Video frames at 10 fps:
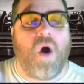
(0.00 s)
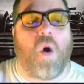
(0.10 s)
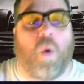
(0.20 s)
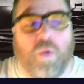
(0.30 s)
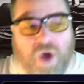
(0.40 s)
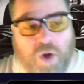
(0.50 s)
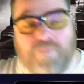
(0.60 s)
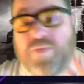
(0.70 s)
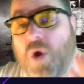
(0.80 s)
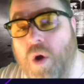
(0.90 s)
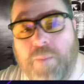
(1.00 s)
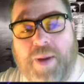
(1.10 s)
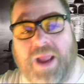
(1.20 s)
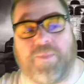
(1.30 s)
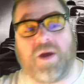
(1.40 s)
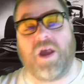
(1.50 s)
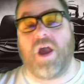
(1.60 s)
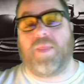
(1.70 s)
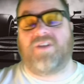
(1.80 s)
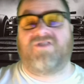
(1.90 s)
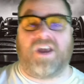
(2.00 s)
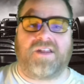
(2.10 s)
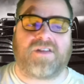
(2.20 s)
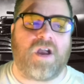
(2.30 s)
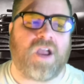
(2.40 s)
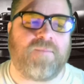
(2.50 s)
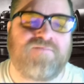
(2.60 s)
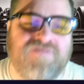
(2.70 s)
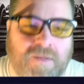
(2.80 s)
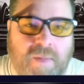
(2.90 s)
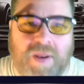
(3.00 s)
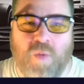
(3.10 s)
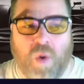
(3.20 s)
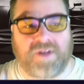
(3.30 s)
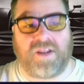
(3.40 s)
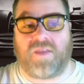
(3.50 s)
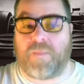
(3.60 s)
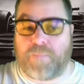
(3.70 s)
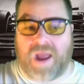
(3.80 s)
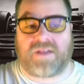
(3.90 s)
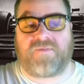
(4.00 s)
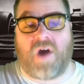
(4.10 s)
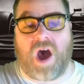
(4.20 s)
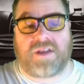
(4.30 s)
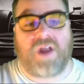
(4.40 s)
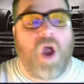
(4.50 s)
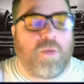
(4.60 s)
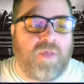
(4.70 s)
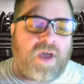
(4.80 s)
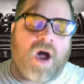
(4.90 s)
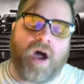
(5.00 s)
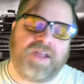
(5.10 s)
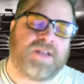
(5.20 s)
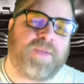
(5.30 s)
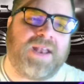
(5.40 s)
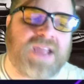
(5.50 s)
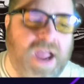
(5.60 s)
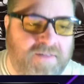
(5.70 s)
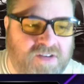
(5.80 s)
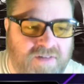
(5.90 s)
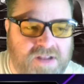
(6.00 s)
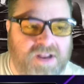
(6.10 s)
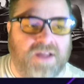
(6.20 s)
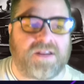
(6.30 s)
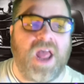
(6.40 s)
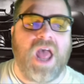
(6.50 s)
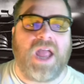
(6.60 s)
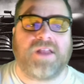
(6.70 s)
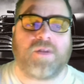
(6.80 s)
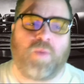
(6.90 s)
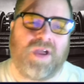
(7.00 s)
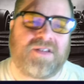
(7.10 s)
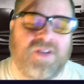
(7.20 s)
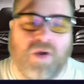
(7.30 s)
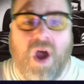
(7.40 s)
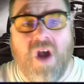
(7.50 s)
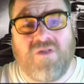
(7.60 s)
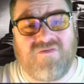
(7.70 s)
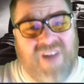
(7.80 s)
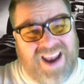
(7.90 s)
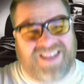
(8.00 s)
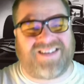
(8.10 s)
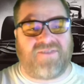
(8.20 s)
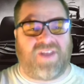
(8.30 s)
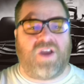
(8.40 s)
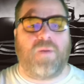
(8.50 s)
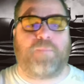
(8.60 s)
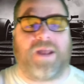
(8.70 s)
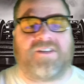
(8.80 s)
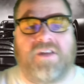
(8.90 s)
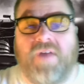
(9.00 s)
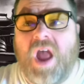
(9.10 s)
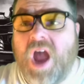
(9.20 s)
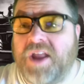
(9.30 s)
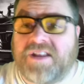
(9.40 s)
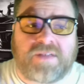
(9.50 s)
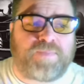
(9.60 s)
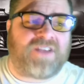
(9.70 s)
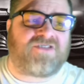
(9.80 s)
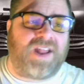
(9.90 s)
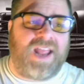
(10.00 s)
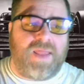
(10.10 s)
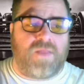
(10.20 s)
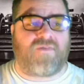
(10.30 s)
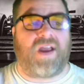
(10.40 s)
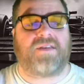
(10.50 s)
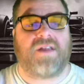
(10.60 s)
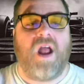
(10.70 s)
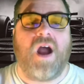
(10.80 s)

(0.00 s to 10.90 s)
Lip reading: Although, on paper, the Jeddah circuit probably wasn't the best for us with the high-speed characteristics. He said, we are still relatively competitive, especially in the race.